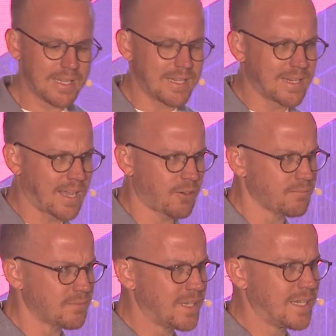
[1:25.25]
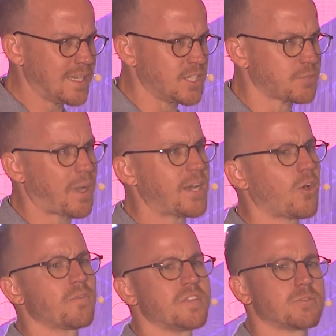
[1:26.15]
Now, despite
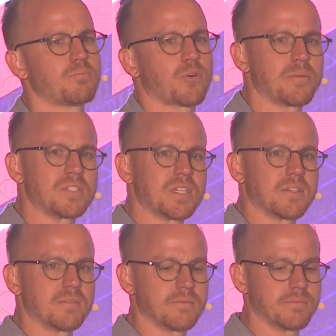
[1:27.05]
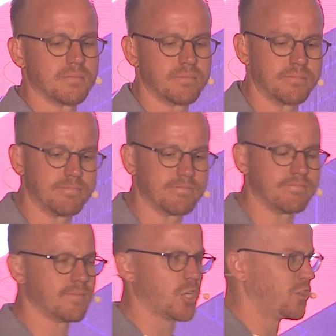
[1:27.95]
all of these promising
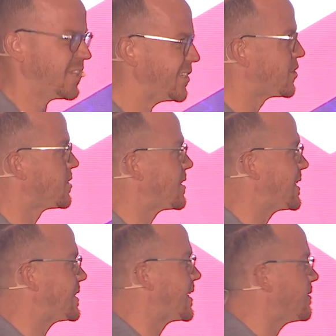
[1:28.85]
conditions, let's say,